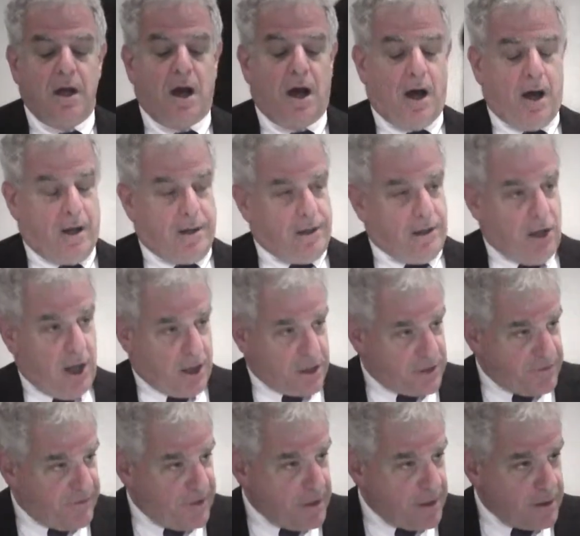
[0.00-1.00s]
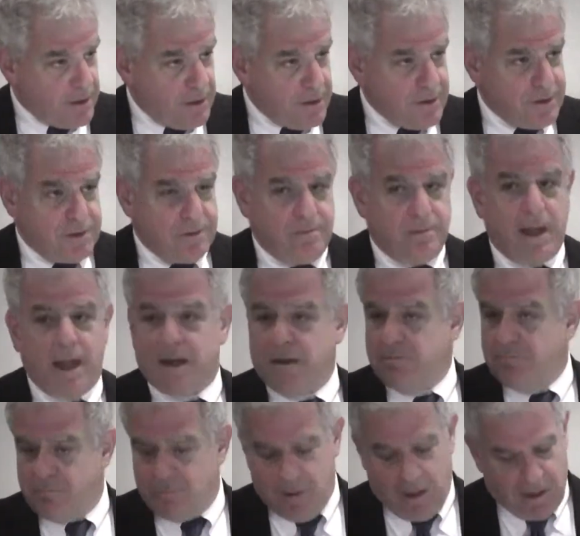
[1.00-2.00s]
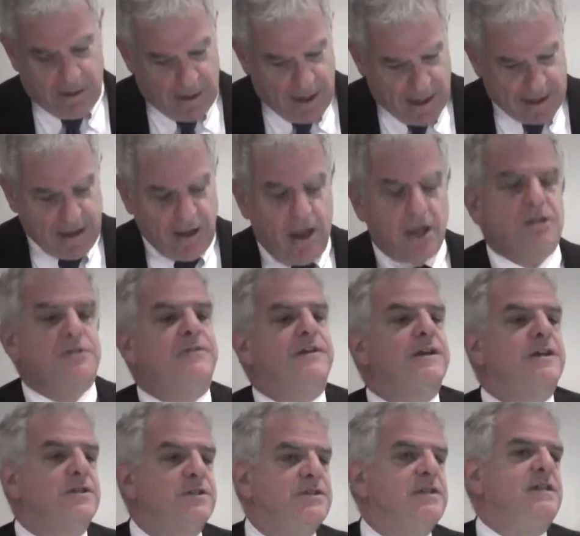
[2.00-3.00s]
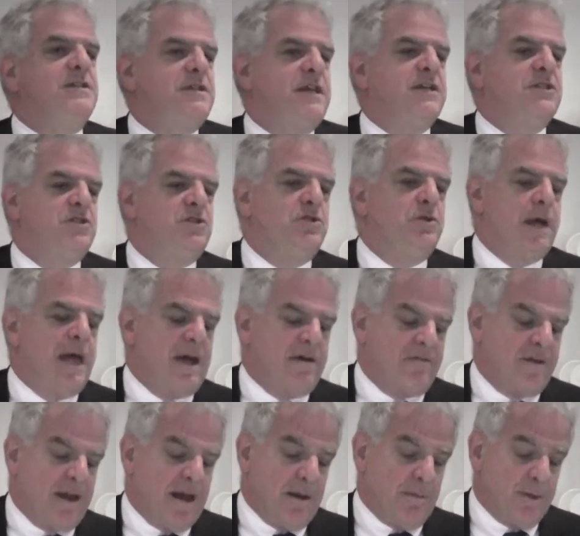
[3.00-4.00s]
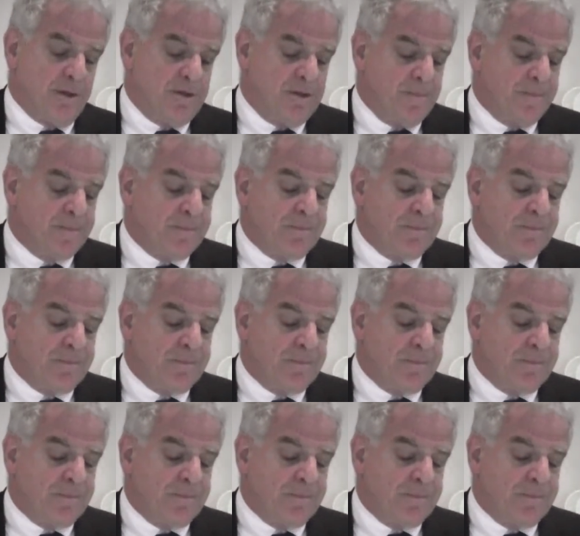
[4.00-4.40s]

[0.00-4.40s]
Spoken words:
on launch vehicles, and a lot of launch vehicles these days do have cameras.